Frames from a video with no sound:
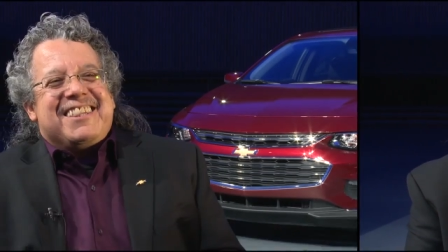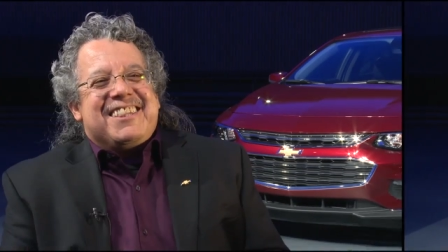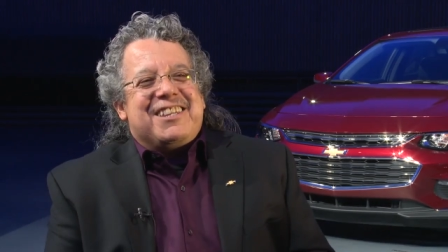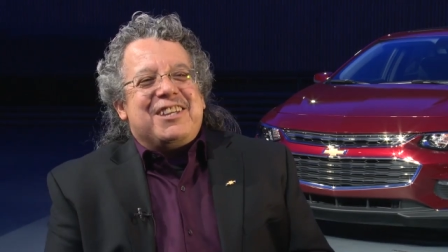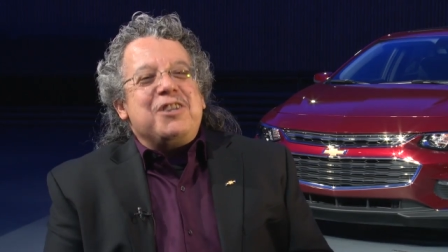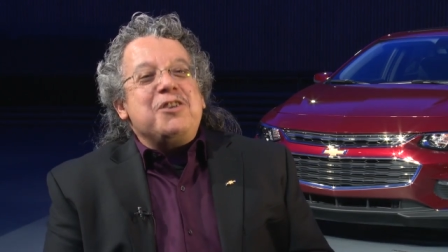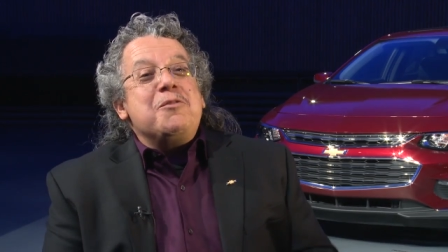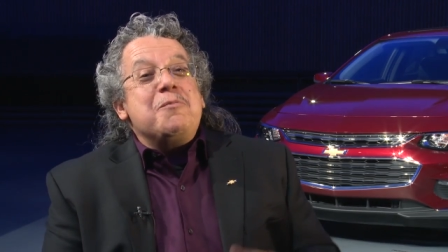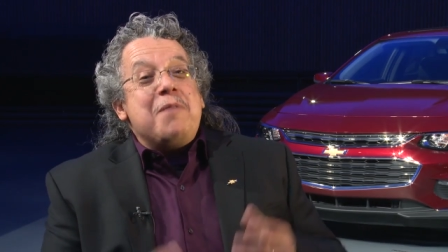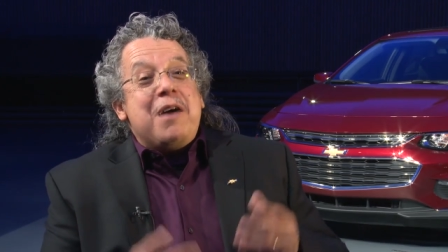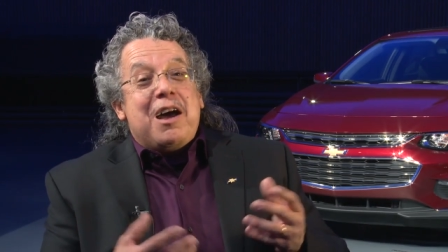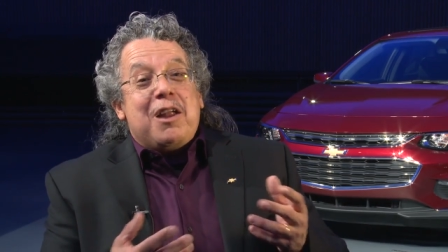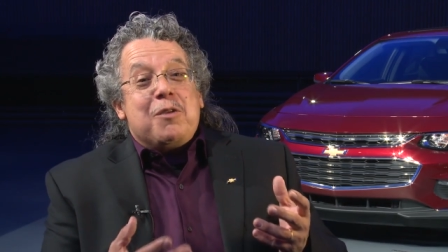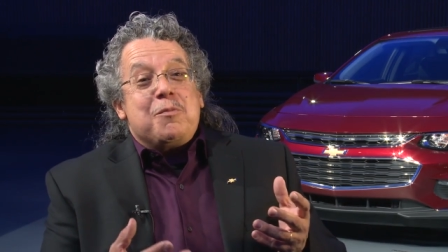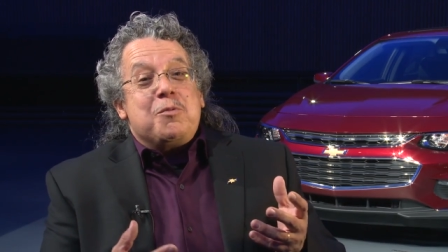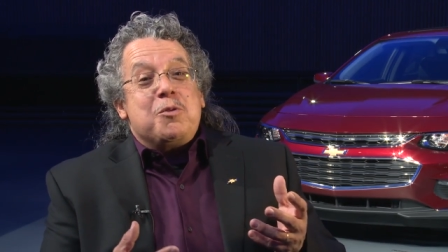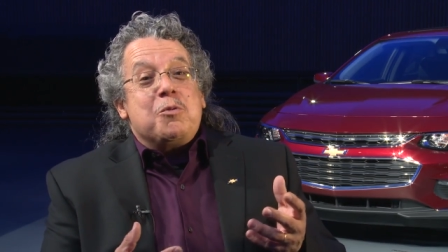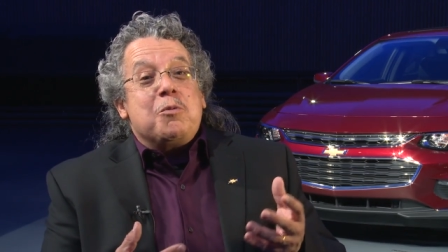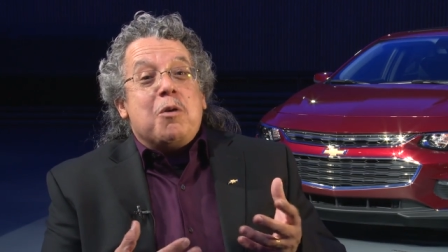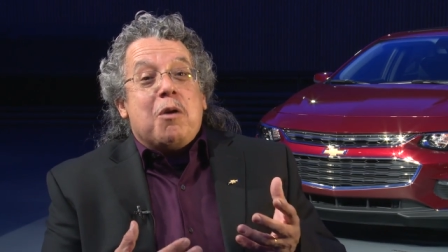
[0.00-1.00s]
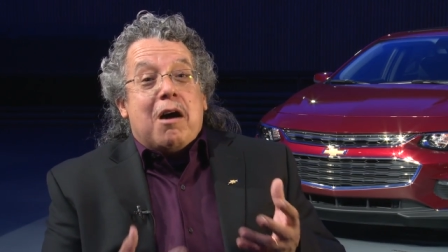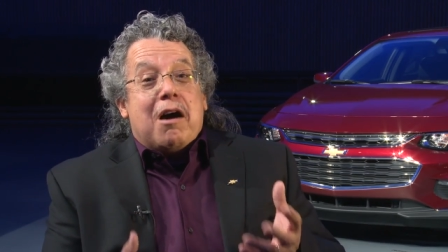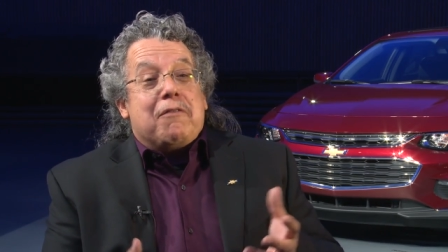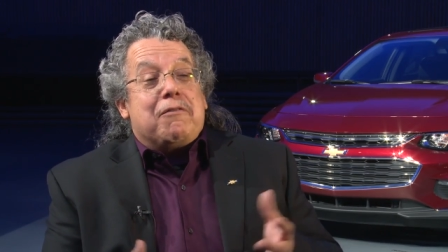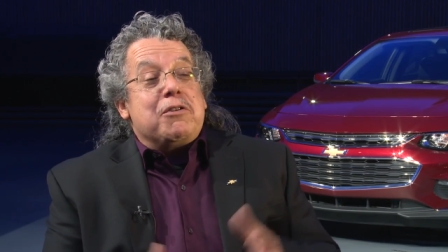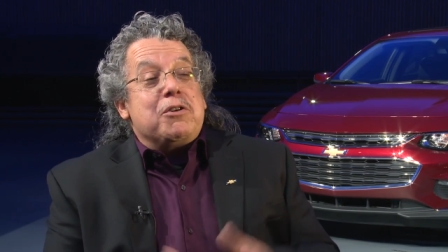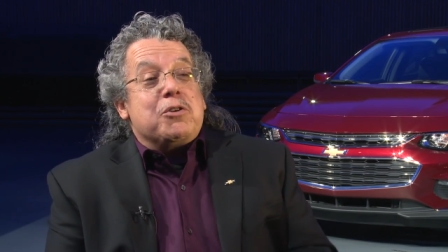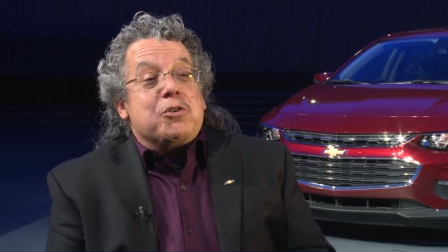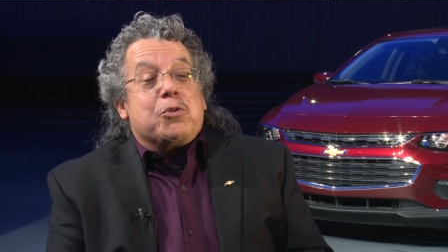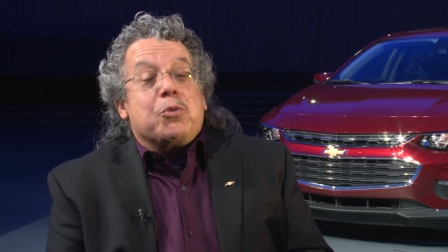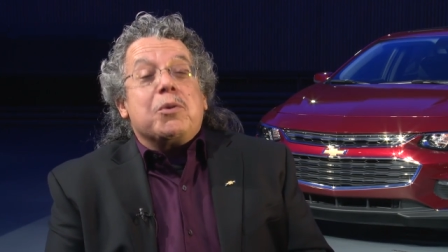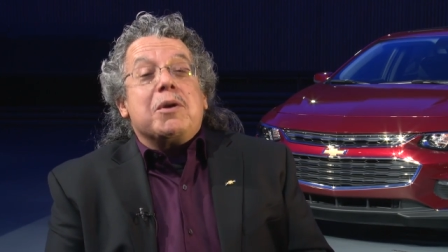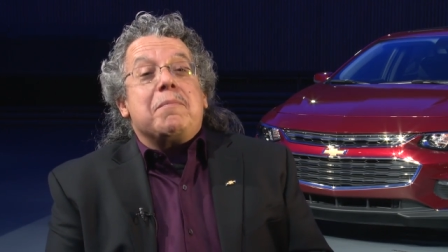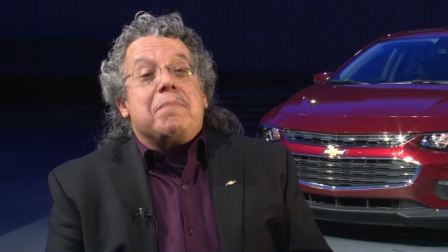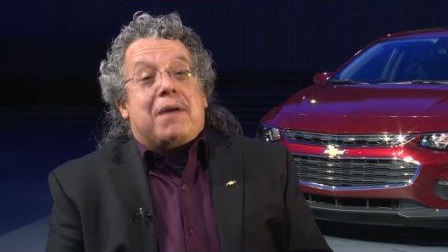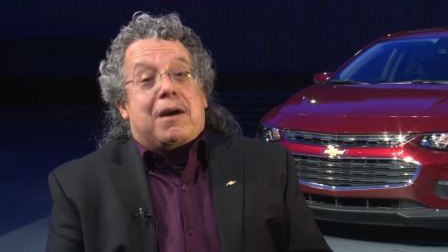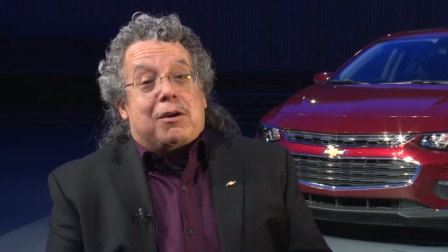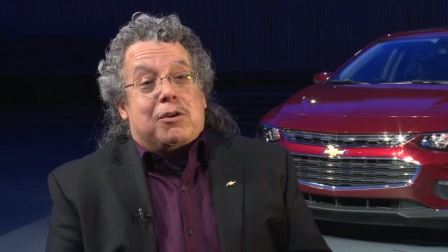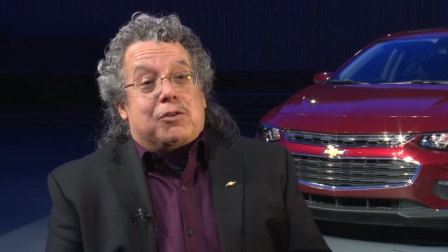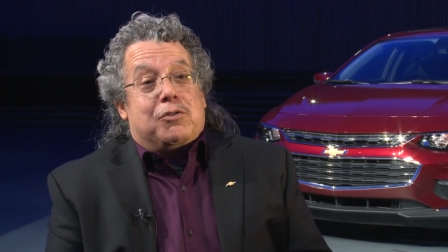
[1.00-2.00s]
The new Malibu will offer you three
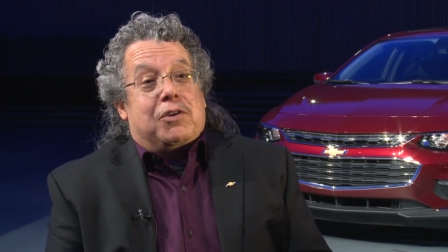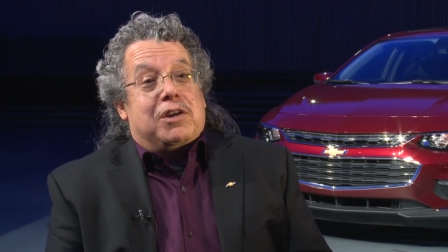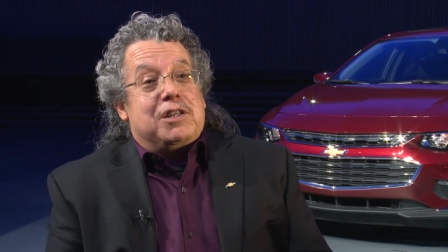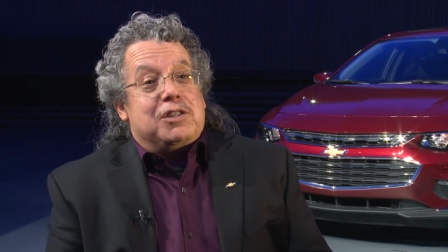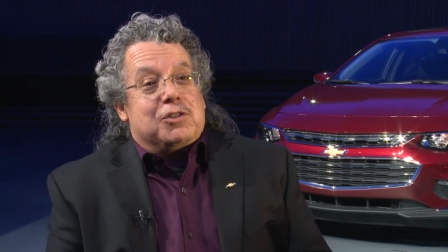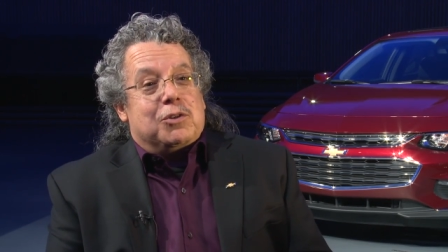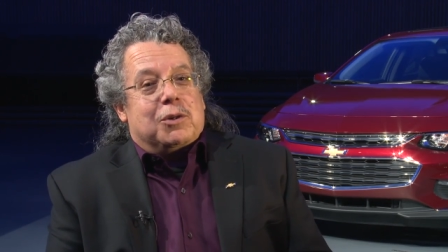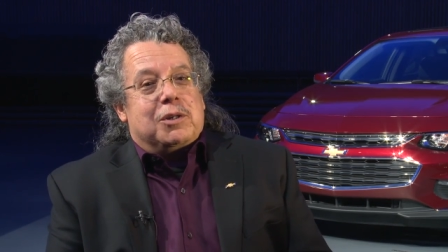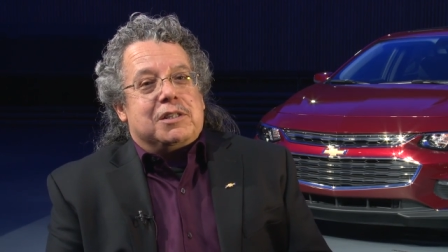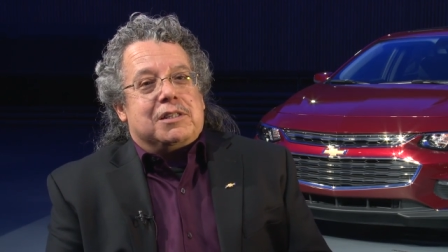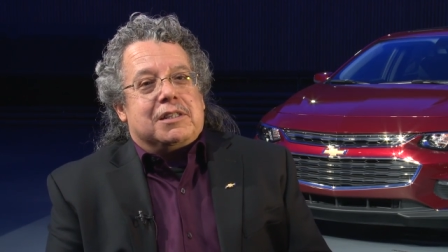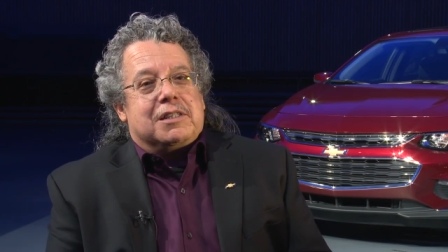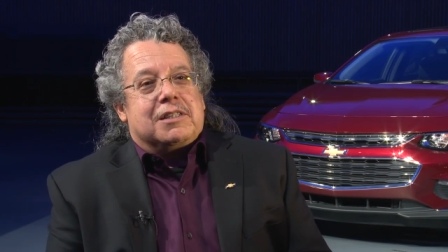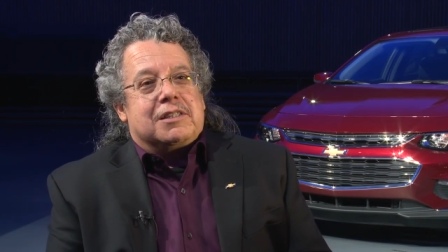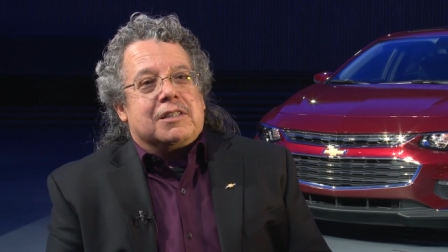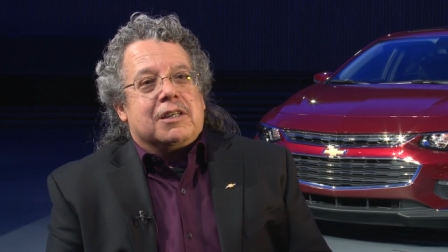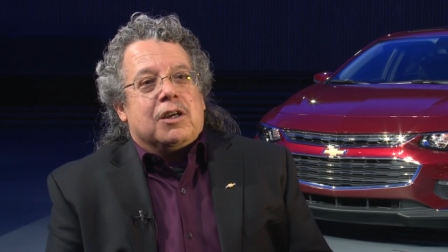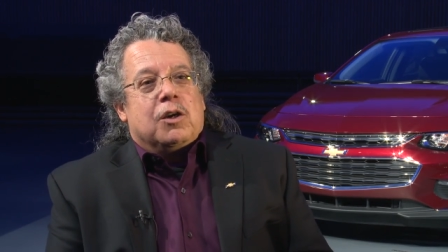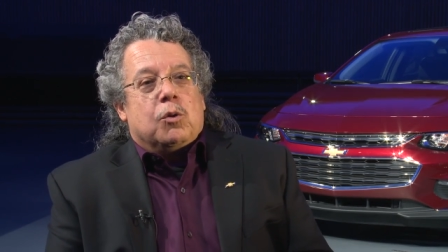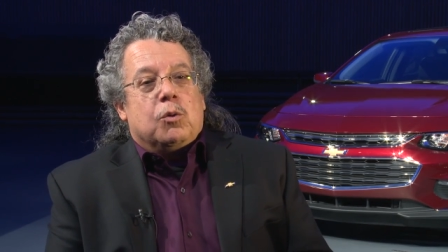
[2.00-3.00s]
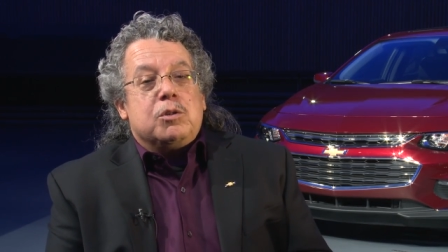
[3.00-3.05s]
powertrain choices.